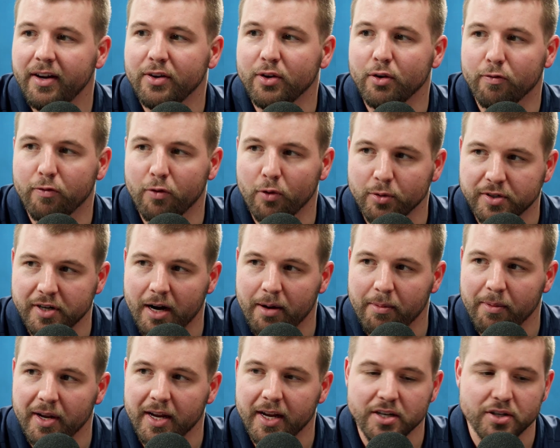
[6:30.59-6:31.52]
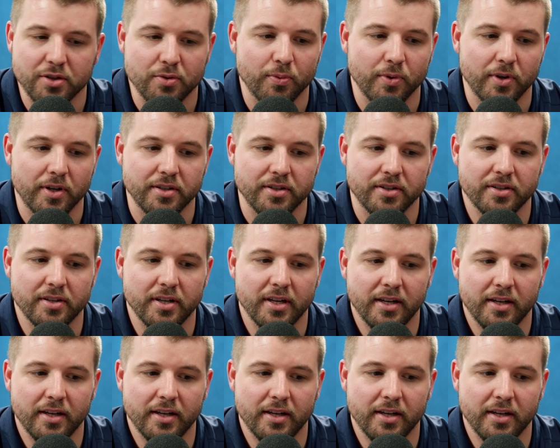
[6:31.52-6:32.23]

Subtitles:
your full retirement age was 66